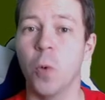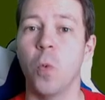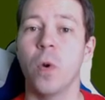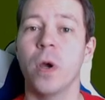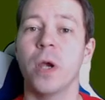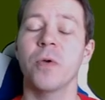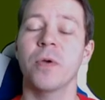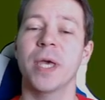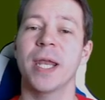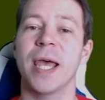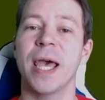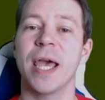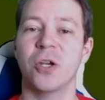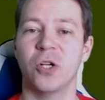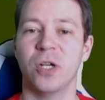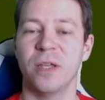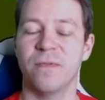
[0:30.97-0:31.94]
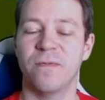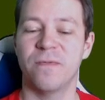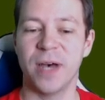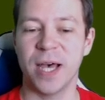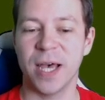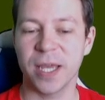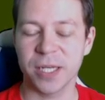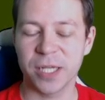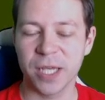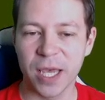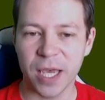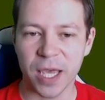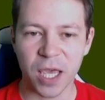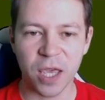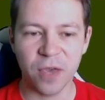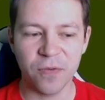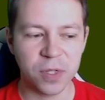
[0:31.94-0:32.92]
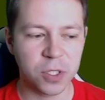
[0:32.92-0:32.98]
where you can actually find,
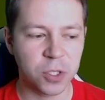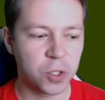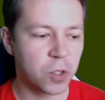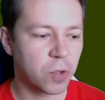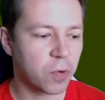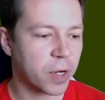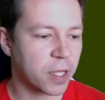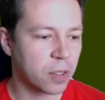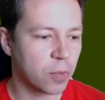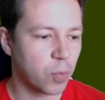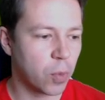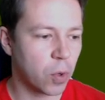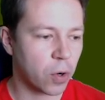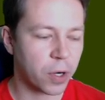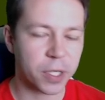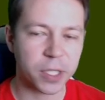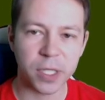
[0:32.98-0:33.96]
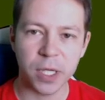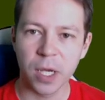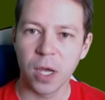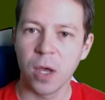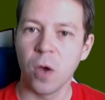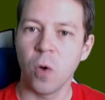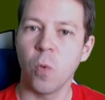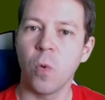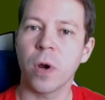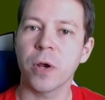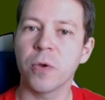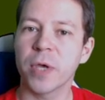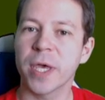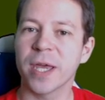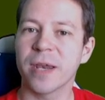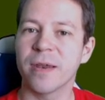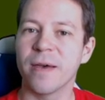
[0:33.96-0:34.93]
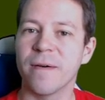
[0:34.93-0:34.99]
even during the board, where you
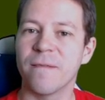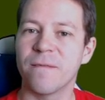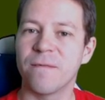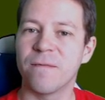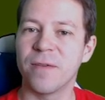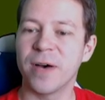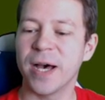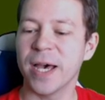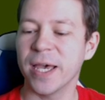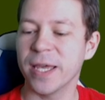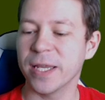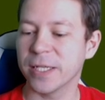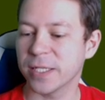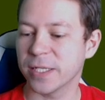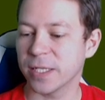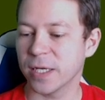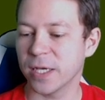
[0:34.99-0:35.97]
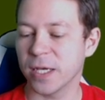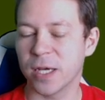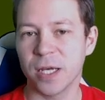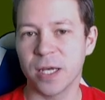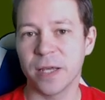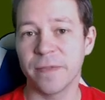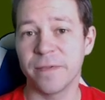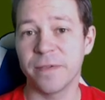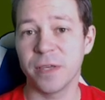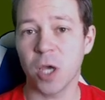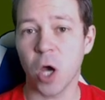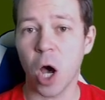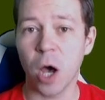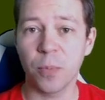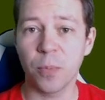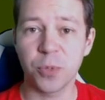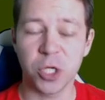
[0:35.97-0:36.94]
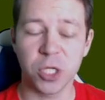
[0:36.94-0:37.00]
can find the
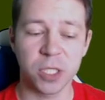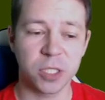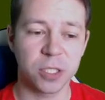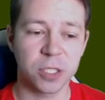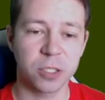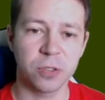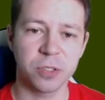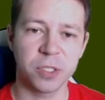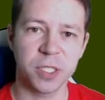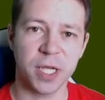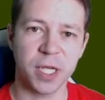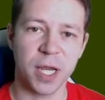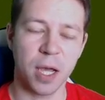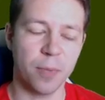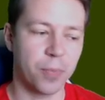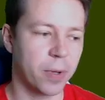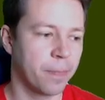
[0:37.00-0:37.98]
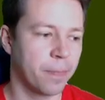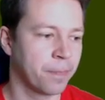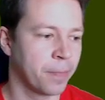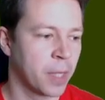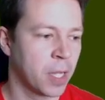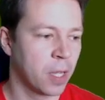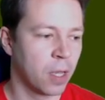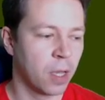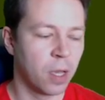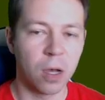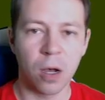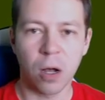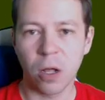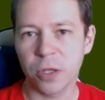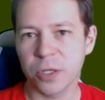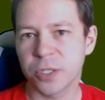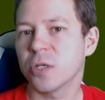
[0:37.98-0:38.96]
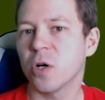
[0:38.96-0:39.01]
options to set up.
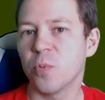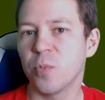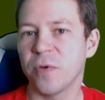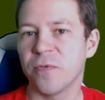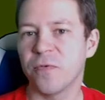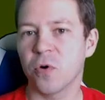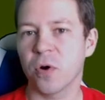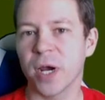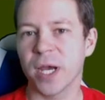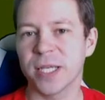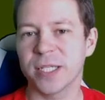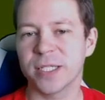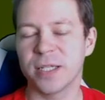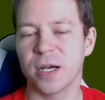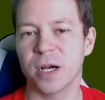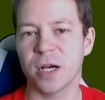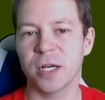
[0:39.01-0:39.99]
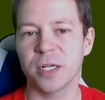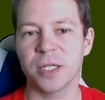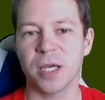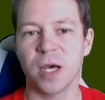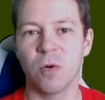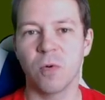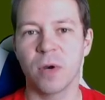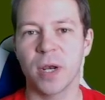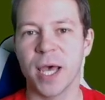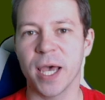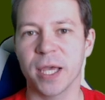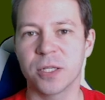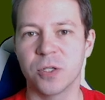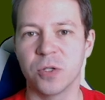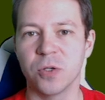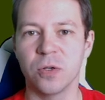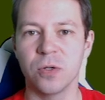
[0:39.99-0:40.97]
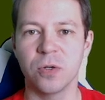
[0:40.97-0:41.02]
Also, before I start, I would like
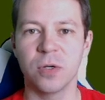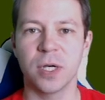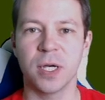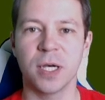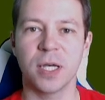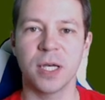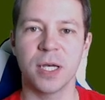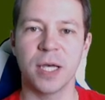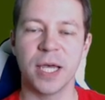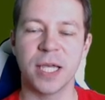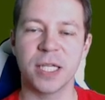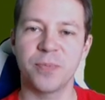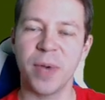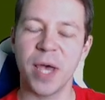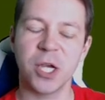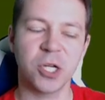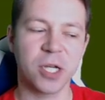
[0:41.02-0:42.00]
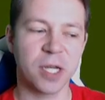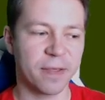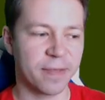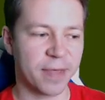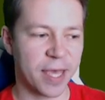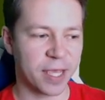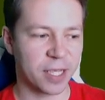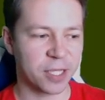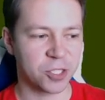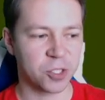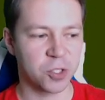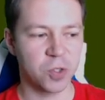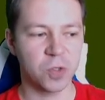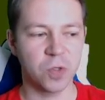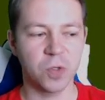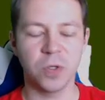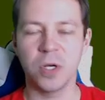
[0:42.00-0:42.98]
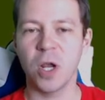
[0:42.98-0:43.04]
to especially thanks
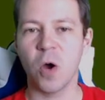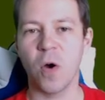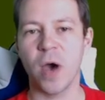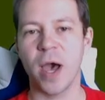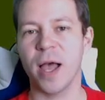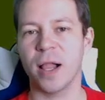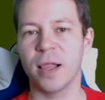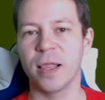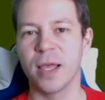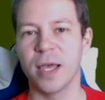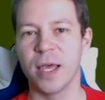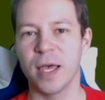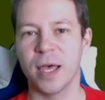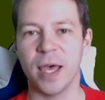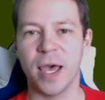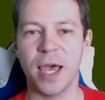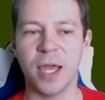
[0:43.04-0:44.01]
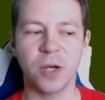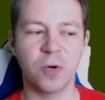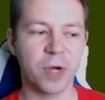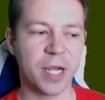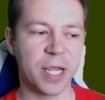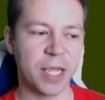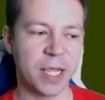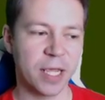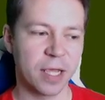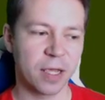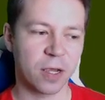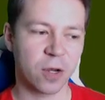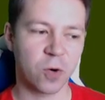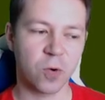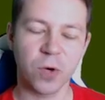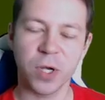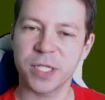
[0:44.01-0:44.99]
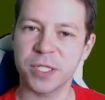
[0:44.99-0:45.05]
to Noel, Henry,
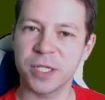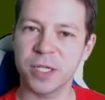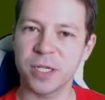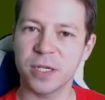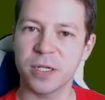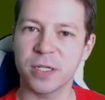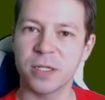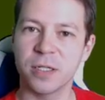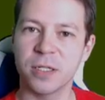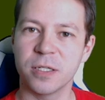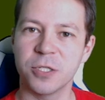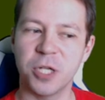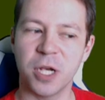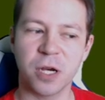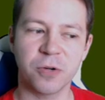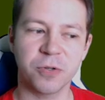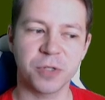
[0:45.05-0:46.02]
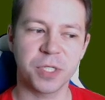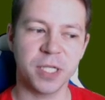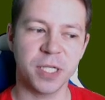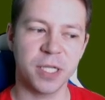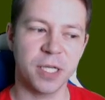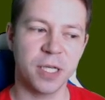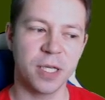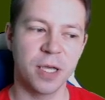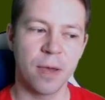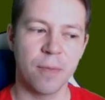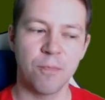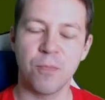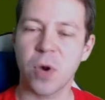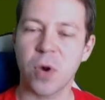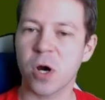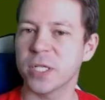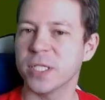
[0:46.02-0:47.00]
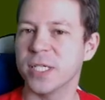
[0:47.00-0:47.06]
Christian, Jersey,
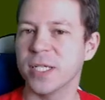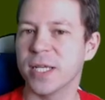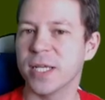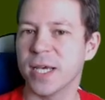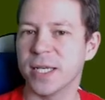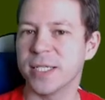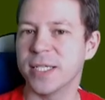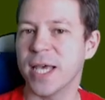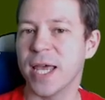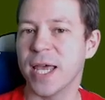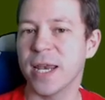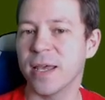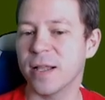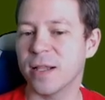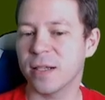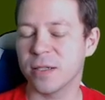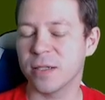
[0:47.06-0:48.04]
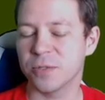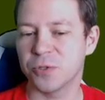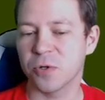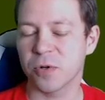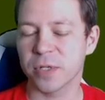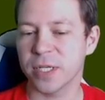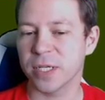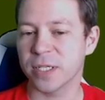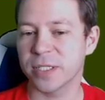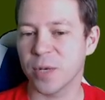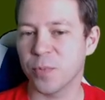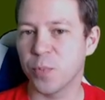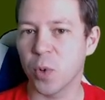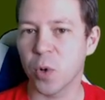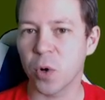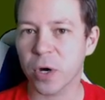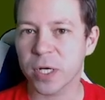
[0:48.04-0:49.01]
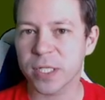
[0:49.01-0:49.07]
Martin and Daniel for their
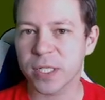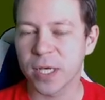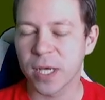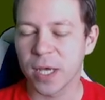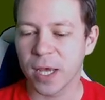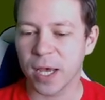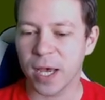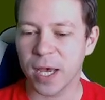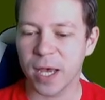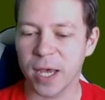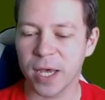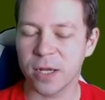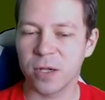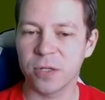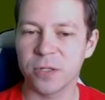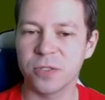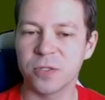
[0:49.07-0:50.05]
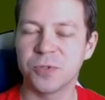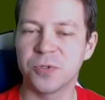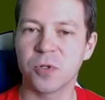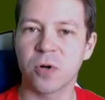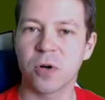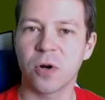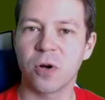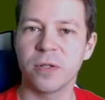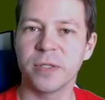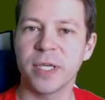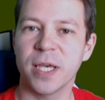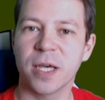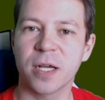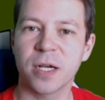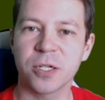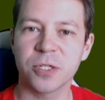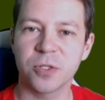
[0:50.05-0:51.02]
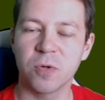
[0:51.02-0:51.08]
support, and also for all the
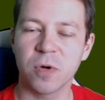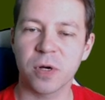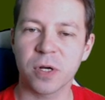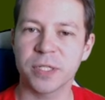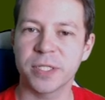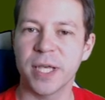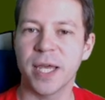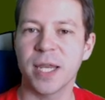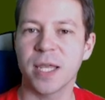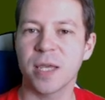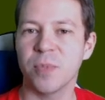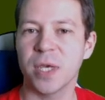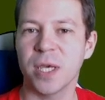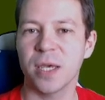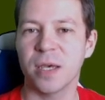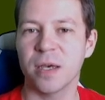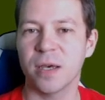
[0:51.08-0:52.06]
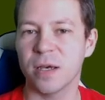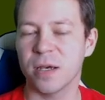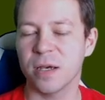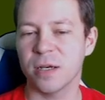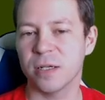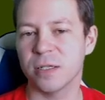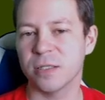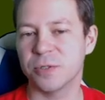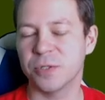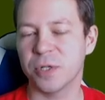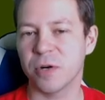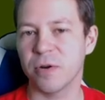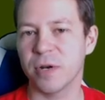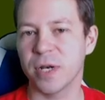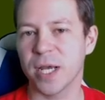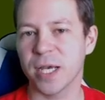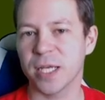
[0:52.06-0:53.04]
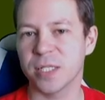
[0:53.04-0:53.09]
others who are sending me very
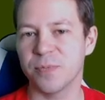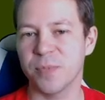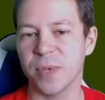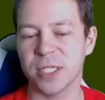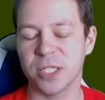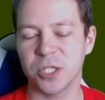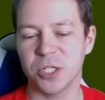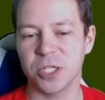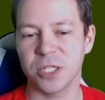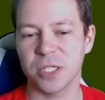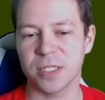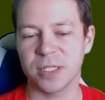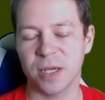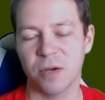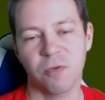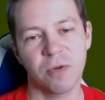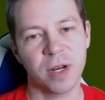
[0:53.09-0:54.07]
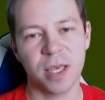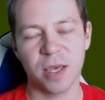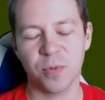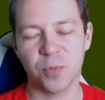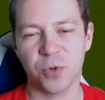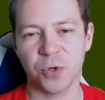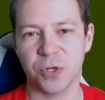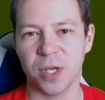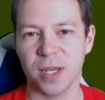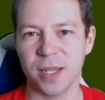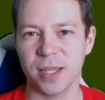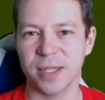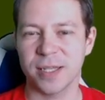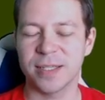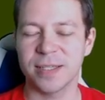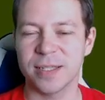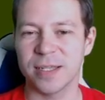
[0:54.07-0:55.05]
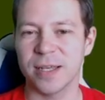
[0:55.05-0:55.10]
nice messages. I really appreciate
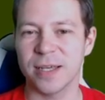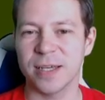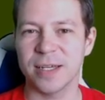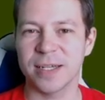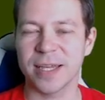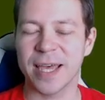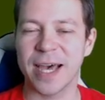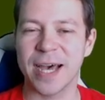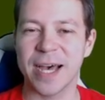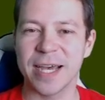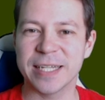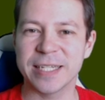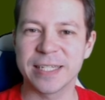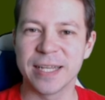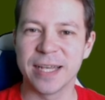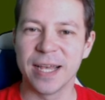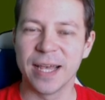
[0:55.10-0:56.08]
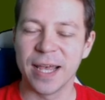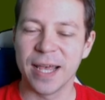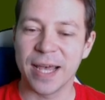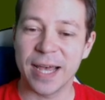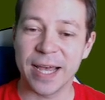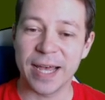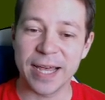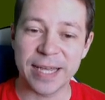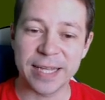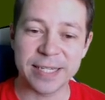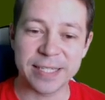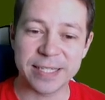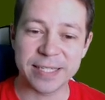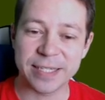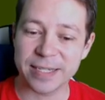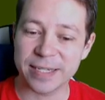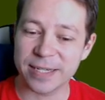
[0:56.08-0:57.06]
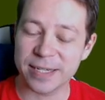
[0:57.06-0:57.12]
it, guys, and
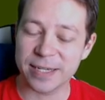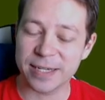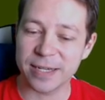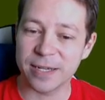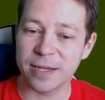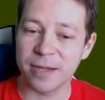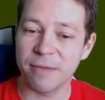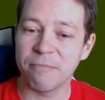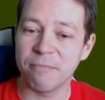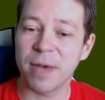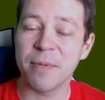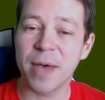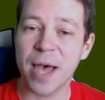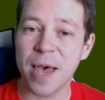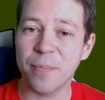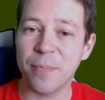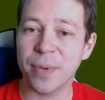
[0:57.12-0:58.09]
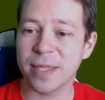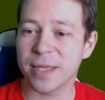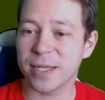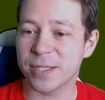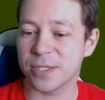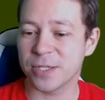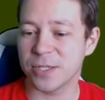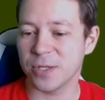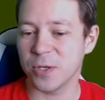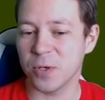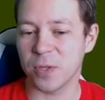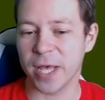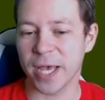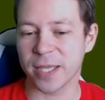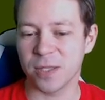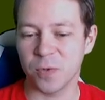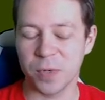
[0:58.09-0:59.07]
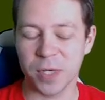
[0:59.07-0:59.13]
I'm happy that you
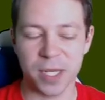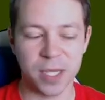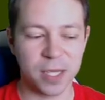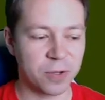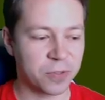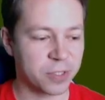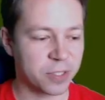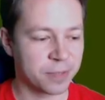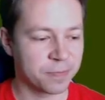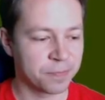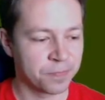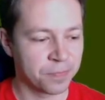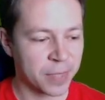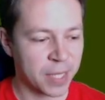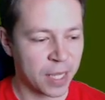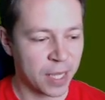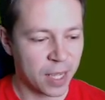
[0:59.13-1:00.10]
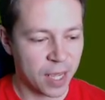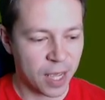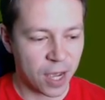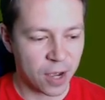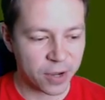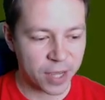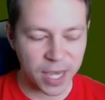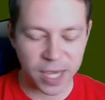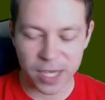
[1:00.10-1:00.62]
like the videos. Okay,